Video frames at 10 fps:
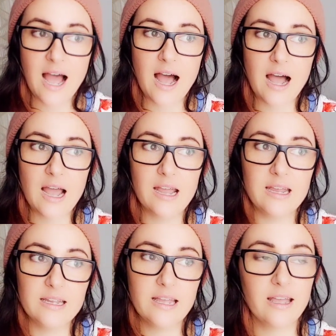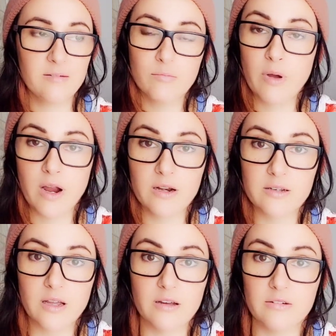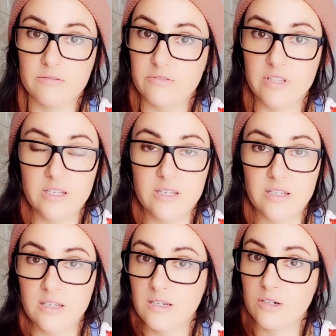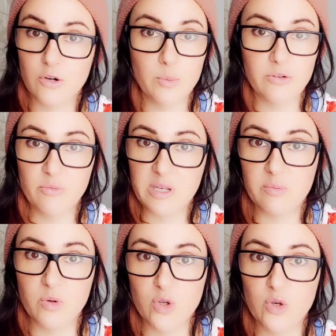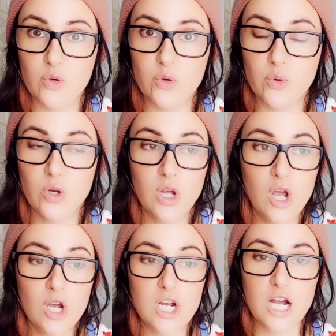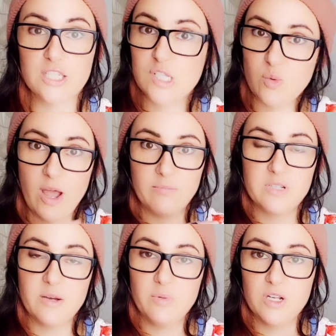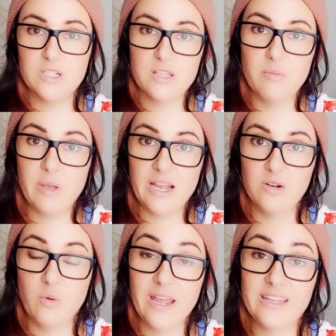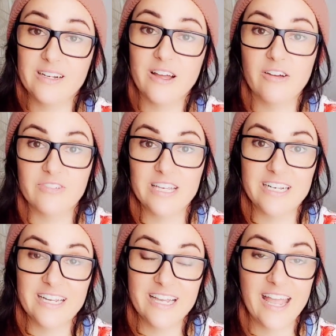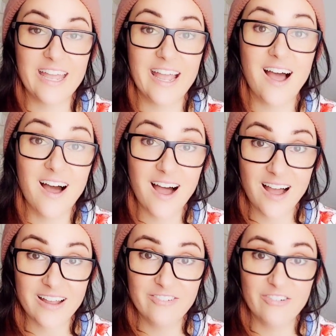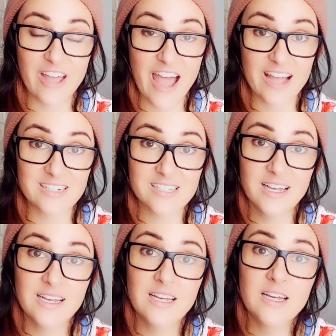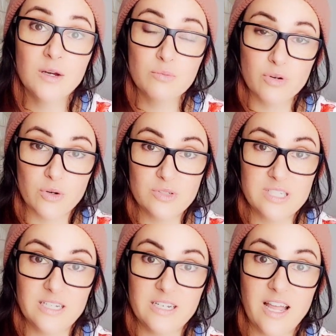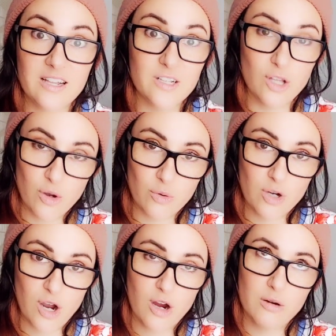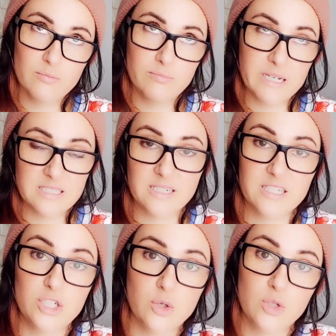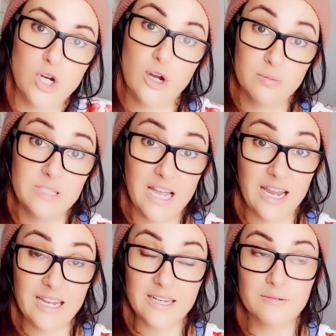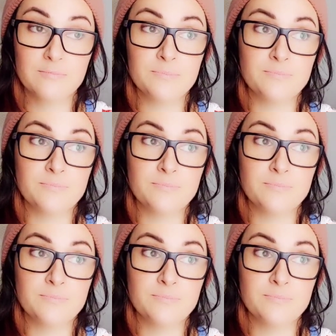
I am part of the group of people who got swept up onto the bandwagon of eating a high-fat, protein and low-carb, basically no-carb diet.